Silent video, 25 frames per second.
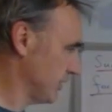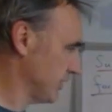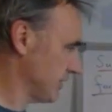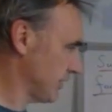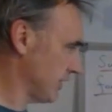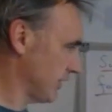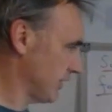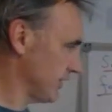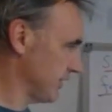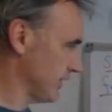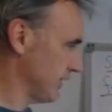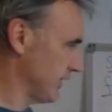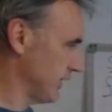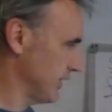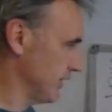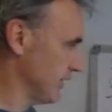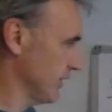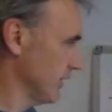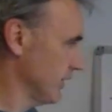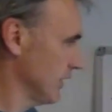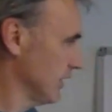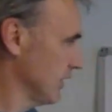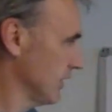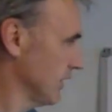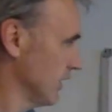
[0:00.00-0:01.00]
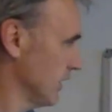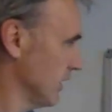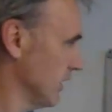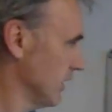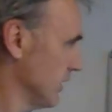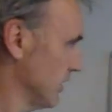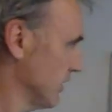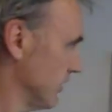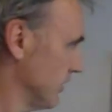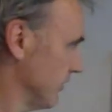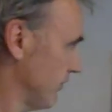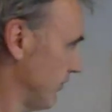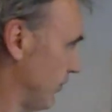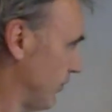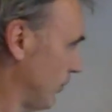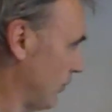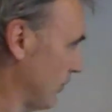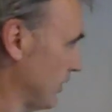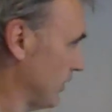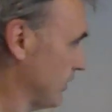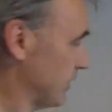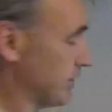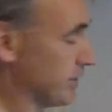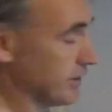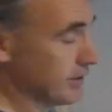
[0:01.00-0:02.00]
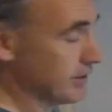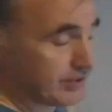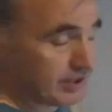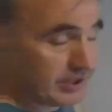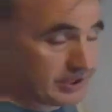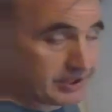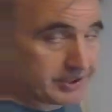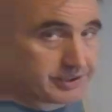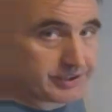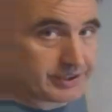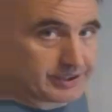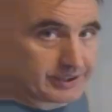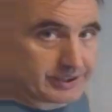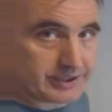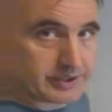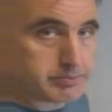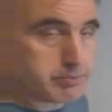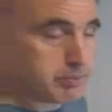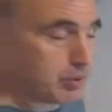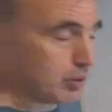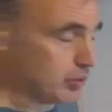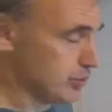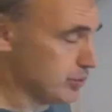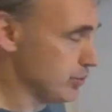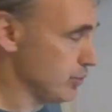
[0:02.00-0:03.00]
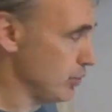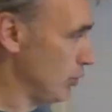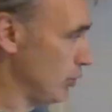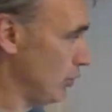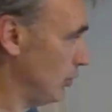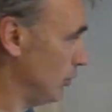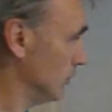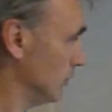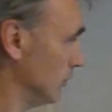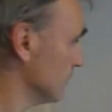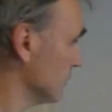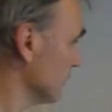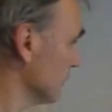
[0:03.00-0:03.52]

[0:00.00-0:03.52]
studying for the statistics module.